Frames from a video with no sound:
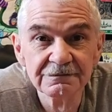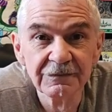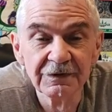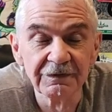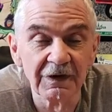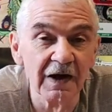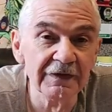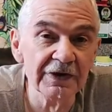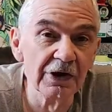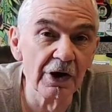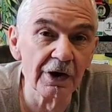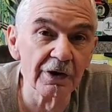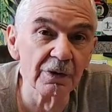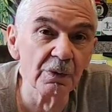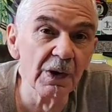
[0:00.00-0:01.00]
We finally
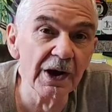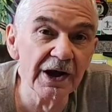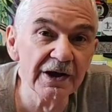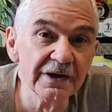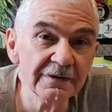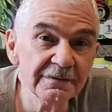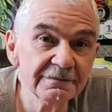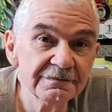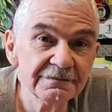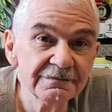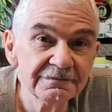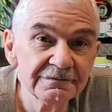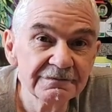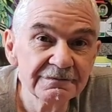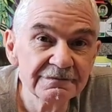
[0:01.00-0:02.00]
got our way.
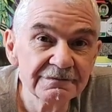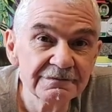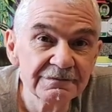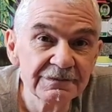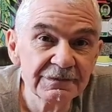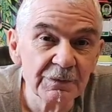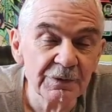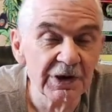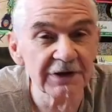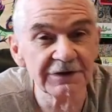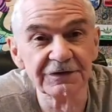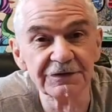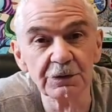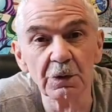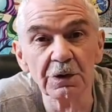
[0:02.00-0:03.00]
We got
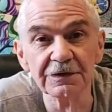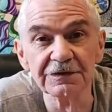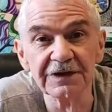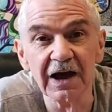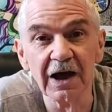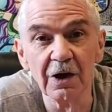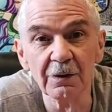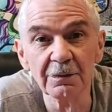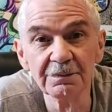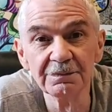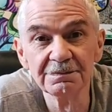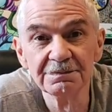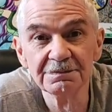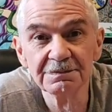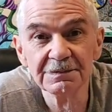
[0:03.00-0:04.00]
stores now.
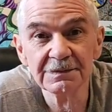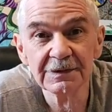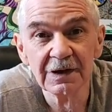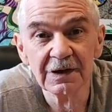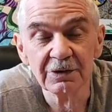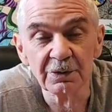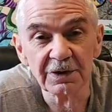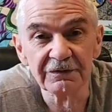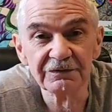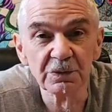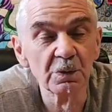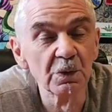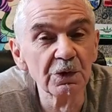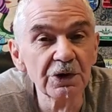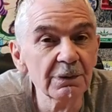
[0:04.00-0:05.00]
Don't have to
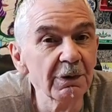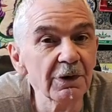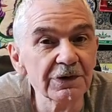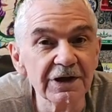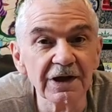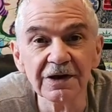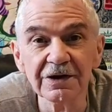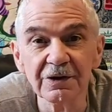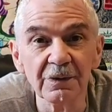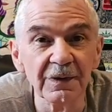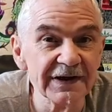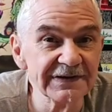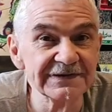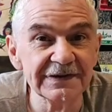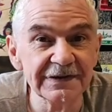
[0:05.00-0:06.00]
worry about getting
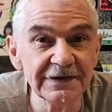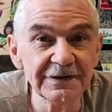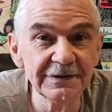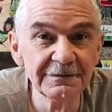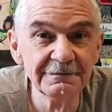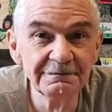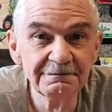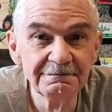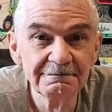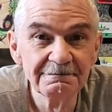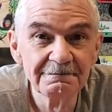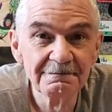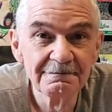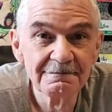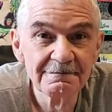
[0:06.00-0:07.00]
arrested.
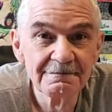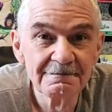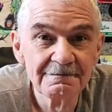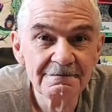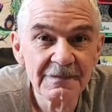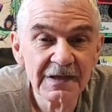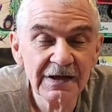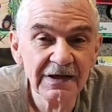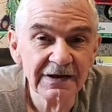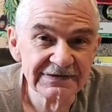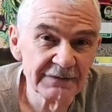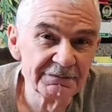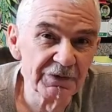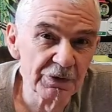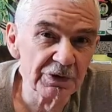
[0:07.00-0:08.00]

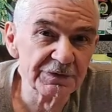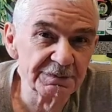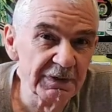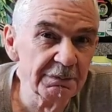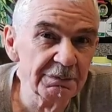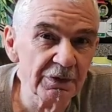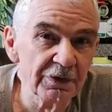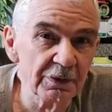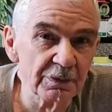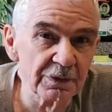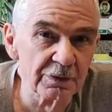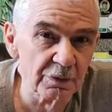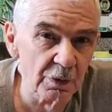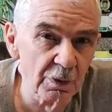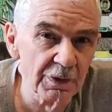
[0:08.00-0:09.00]
Except for those people that were
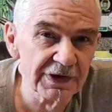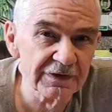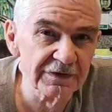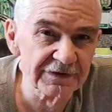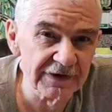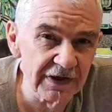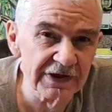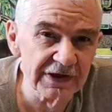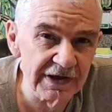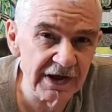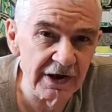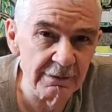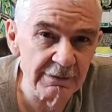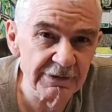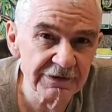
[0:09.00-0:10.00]
growing and selling
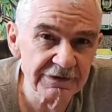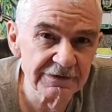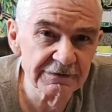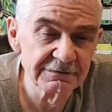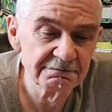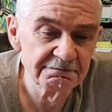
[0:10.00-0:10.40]
cannabis.